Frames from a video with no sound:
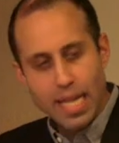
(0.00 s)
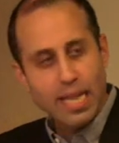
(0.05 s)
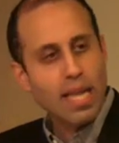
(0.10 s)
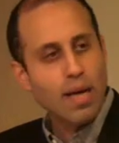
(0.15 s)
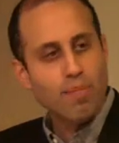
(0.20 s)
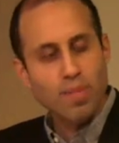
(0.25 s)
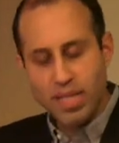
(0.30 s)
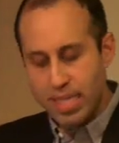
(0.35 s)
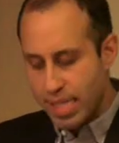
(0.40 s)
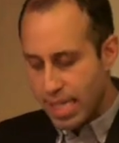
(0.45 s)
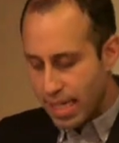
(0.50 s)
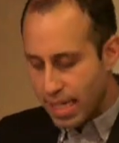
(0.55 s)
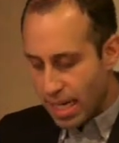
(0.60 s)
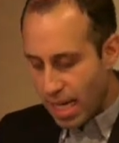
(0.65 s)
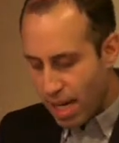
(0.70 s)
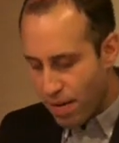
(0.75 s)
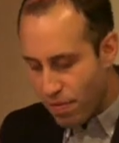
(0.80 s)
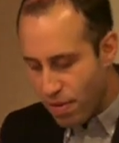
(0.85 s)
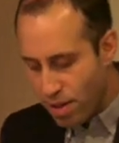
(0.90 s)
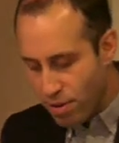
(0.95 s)
That Masika
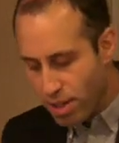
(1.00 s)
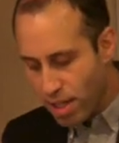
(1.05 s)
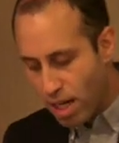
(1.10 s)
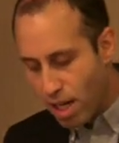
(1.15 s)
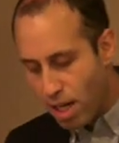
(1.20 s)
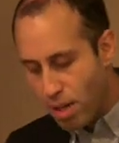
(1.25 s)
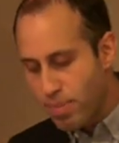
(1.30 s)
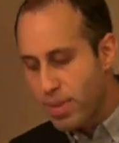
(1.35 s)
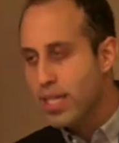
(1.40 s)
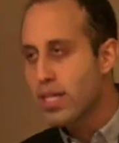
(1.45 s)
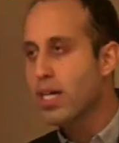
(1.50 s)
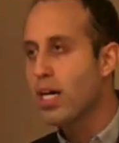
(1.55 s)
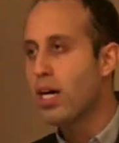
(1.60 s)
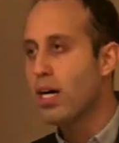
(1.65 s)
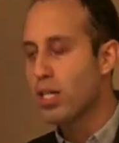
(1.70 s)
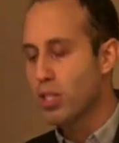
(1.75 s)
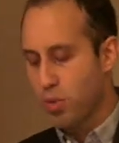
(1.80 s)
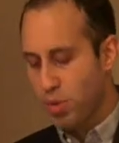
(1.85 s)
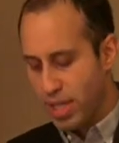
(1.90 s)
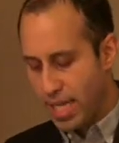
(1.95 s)
had found common
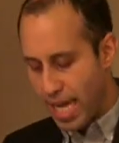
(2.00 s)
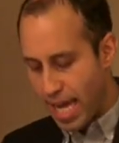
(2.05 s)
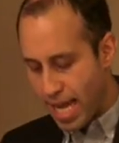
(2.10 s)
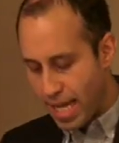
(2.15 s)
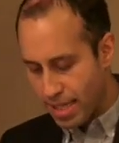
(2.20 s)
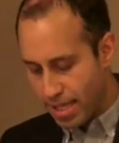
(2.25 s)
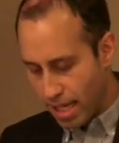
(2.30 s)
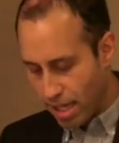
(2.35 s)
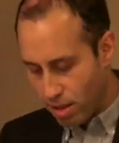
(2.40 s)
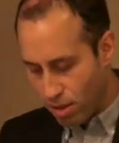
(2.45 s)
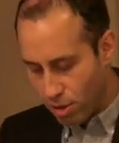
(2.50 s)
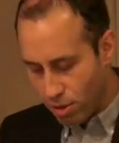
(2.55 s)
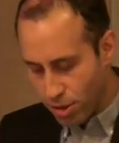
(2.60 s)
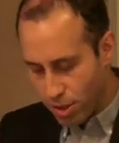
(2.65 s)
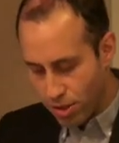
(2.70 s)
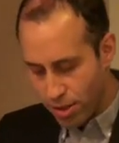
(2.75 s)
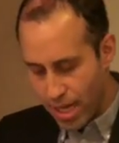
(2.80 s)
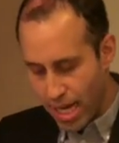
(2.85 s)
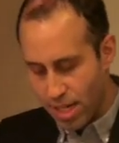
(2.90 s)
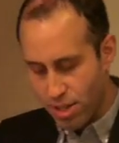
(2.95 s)
cause with the
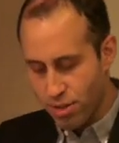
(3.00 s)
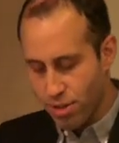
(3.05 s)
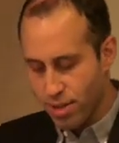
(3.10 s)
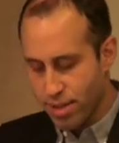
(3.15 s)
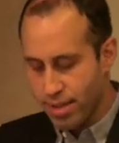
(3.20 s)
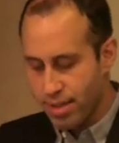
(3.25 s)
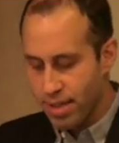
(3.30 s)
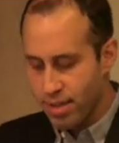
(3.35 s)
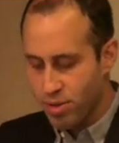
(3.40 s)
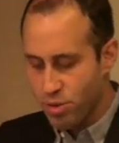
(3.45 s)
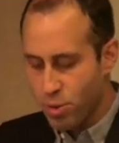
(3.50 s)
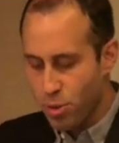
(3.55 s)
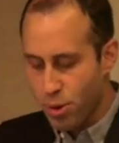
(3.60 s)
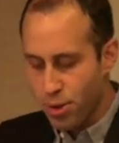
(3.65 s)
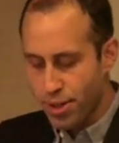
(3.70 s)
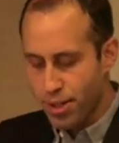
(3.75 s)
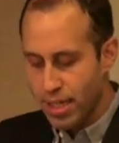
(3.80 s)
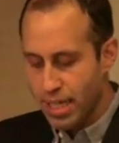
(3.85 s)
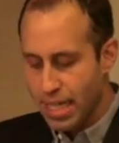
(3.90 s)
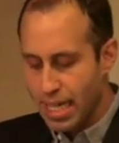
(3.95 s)
anti-colonial nationalist
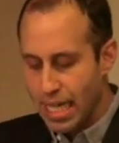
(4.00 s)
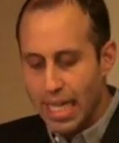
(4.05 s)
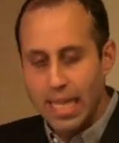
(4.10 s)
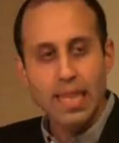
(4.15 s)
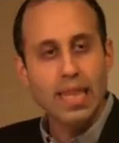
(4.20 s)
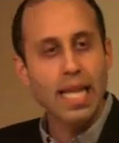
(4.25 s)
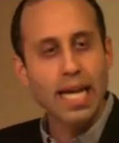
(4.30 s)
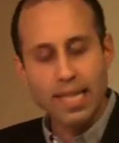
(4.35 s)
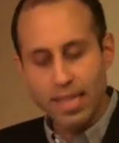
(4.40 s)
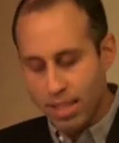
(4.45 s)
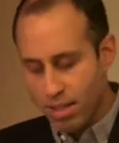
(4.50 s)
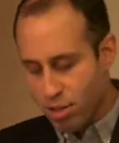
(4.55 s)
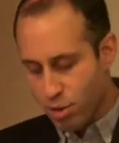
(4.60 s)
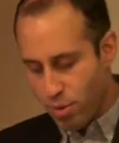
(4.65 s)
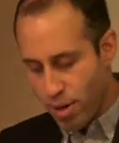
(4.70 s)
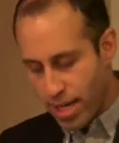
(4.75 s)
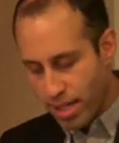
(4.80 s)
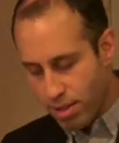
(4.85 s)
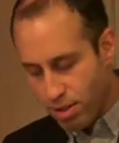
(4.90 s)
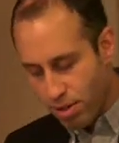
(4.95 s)
Destur led the
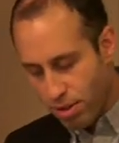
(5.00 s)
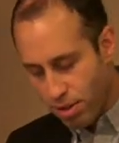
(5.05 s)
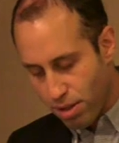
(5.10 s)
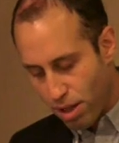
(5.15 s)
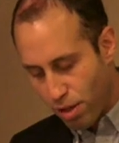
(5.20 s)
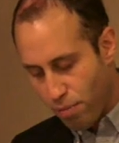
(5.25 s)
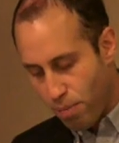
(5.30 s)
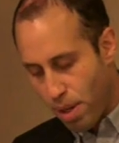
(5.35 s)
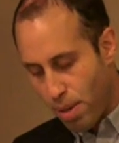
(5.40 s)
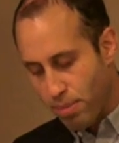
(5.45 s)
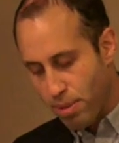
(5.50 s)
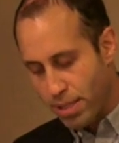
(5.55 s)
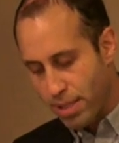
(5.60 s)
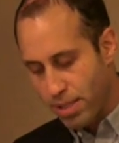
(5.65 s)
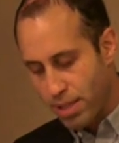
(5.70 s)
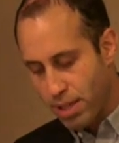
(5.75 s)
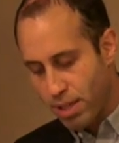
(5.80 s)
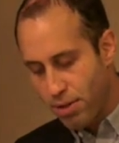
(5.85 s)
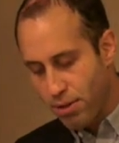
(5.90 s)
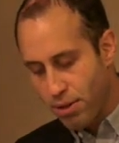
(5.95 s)
director of public
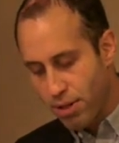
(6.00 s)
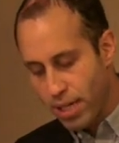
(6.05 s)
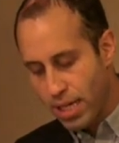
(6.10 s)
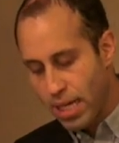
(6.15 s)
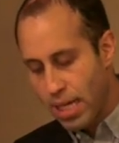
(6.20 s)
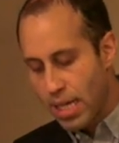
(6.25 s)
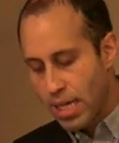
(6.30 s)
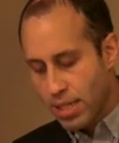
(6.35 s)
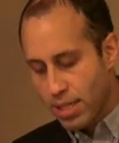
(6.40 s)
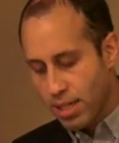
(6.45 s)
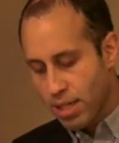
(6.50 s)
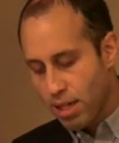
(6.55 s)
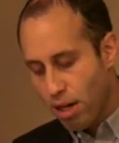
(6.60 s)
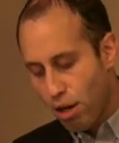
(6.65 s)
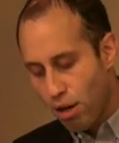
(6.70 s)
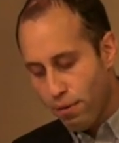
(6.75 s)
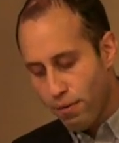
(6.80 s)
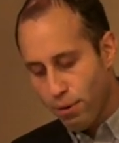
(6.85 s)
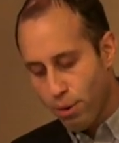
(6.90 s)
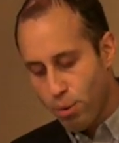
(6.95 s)
security to
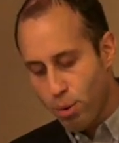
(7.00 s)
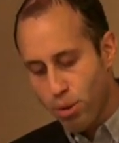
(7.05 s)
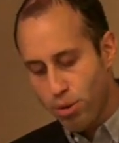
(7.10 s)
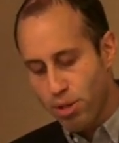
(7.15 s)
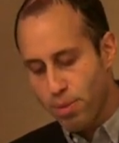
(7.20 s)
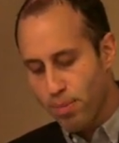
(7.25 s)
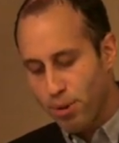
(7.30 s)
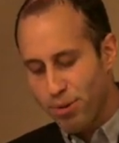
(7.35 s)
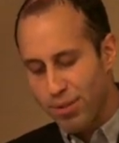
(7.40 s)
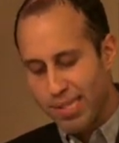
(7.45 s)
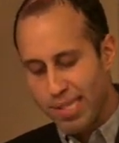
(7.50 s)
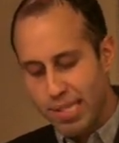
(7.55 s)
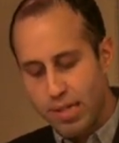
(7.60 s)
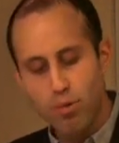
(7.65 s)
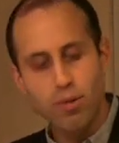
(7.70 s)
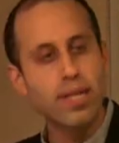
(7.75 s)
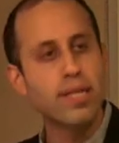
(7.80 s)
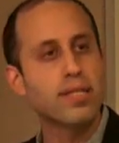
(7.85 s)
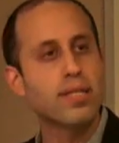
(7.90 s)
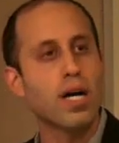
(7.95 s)
call for, quote, the most
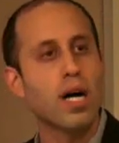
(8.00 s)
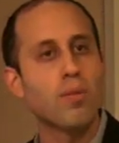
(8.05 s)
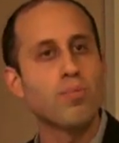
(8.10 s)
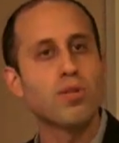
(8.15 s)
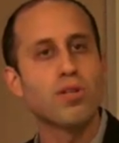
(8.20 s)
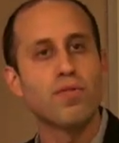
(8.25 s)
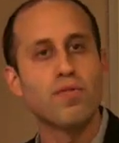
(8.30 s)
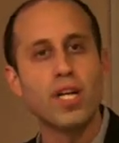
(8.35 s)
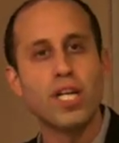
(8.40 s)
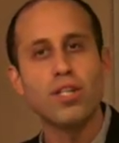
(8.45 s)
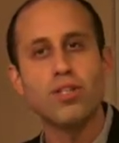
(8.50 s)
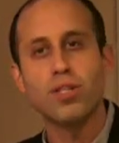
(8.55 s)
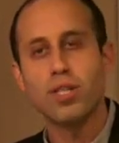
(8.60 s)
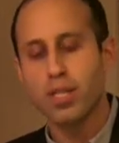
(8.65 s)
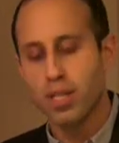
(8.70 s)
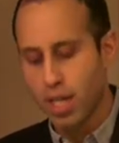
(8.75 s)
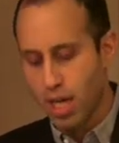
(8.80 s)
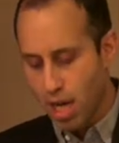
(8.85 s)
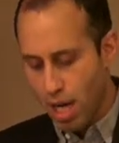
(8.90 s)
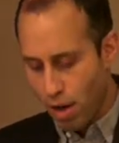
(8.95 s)
serious
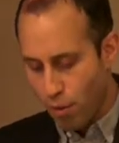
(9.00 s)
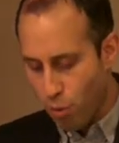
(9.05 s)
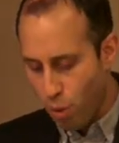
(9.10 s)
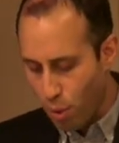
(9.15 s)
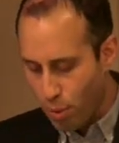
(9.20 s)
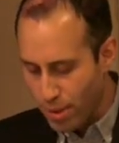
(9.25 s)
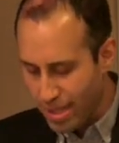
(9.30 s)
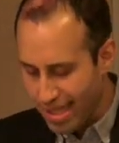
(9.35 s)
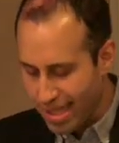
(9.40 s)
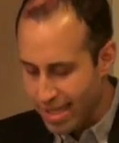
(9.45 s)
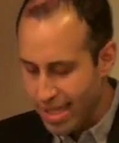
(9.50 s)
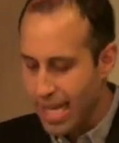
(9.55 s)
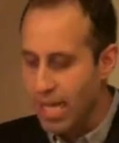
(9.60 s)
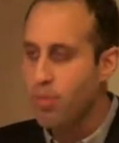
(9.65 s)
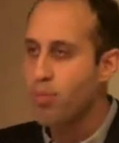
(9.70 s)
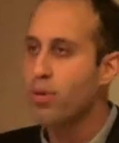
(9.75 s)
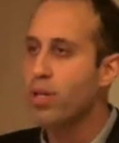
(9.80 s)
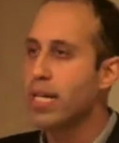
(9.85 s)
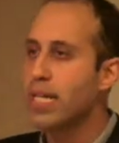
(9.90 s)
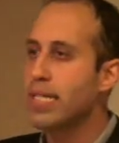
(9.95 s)
observation of what was to
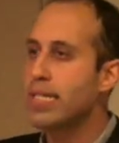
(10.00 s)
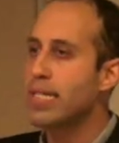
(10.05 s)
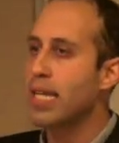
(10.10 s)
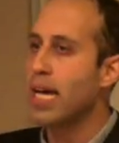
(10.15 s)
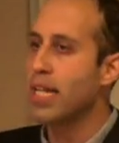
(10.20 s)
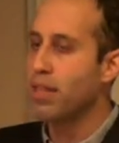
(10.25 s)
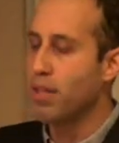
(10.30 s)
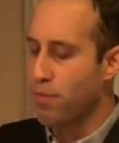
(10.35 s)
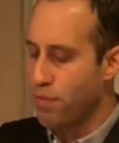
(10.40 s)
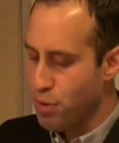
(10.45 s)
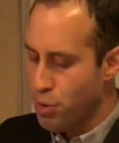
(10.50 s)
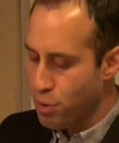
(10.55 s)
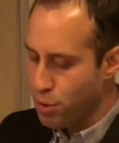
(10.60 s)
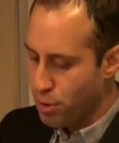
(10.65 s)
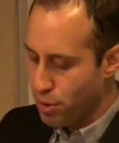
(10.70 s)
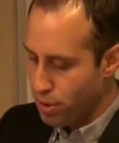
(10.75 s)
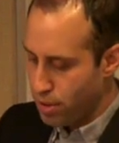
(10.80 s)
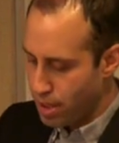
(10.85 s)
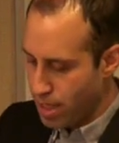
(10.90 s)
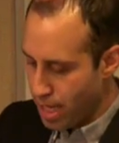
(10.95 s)
take place at the
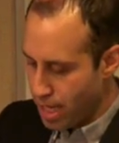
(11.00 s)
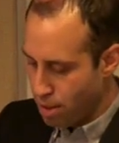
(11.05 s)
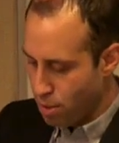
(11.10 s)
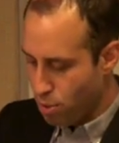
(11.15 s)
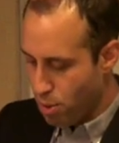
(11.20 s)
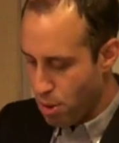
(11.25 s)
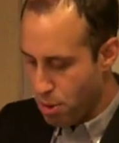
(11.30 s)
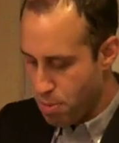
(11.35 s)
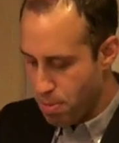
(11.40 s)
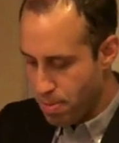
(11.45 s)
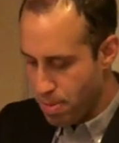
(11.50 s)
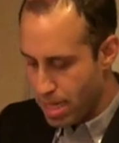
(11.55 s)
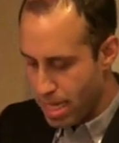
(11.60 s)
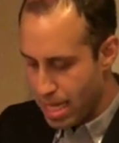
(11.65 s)
funeral, end quote.